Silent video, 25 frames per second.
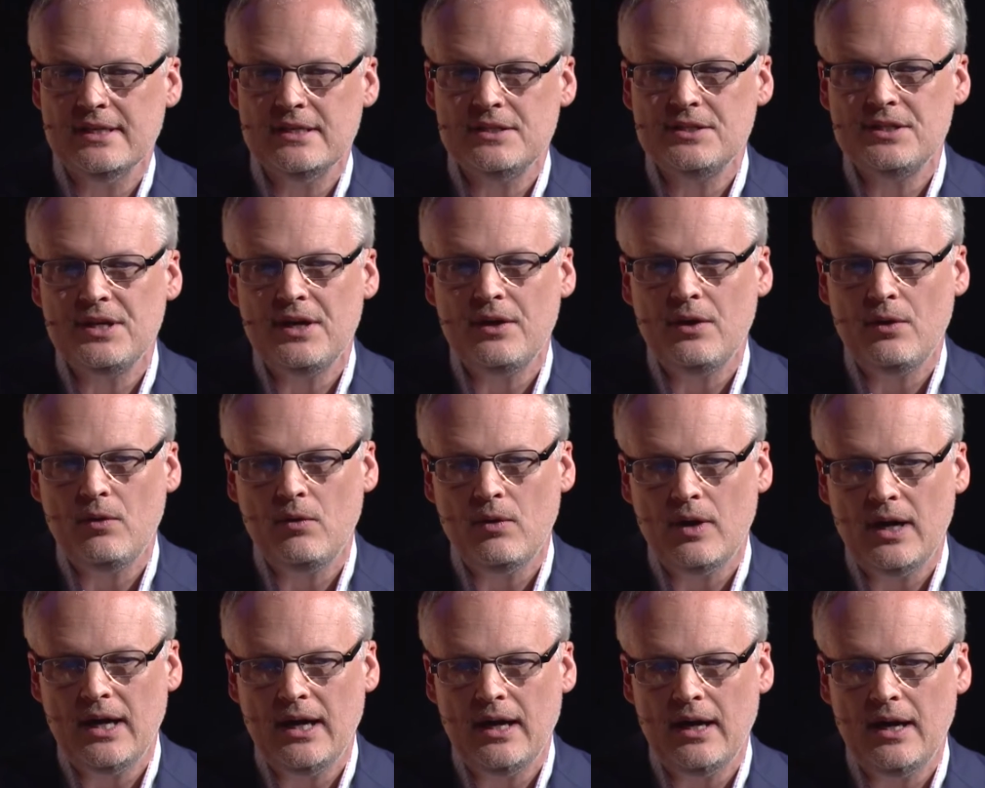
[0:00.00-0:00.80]
Right.
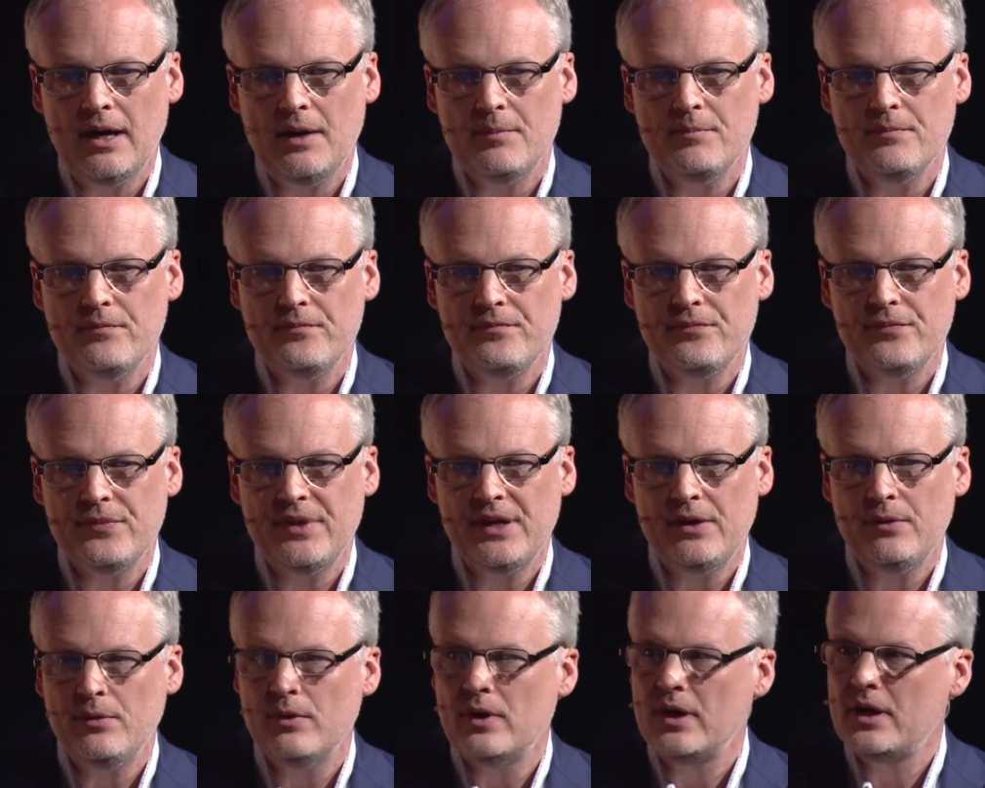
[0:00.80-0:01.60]
So
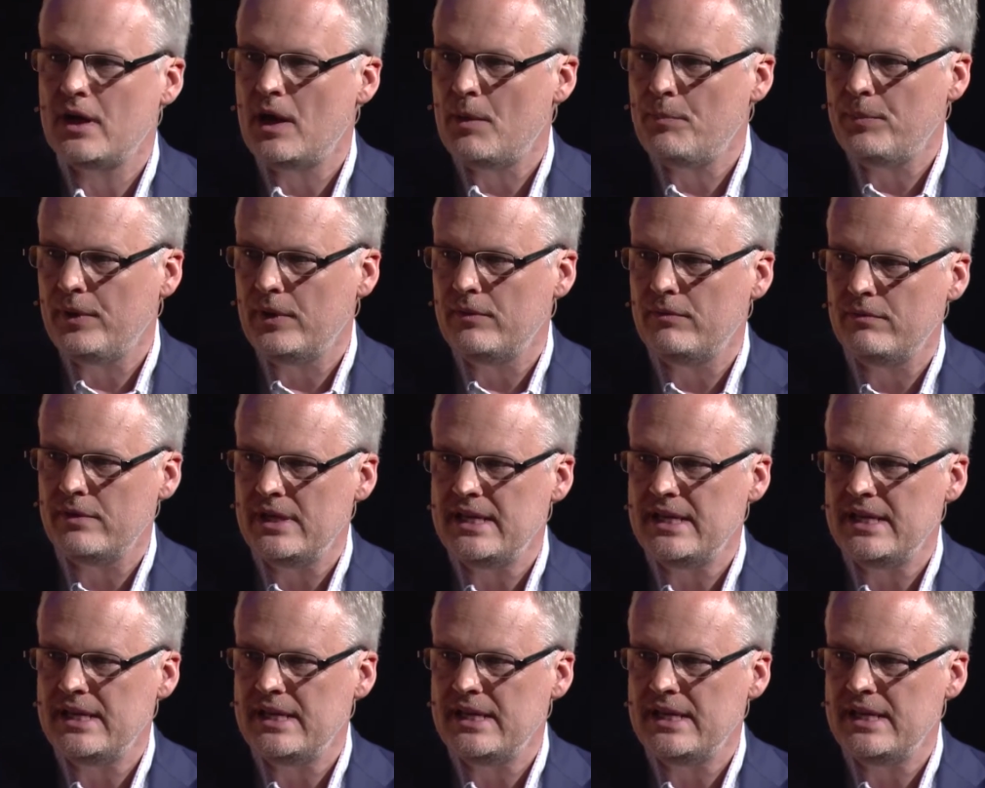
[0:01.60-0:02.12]
there were a couple of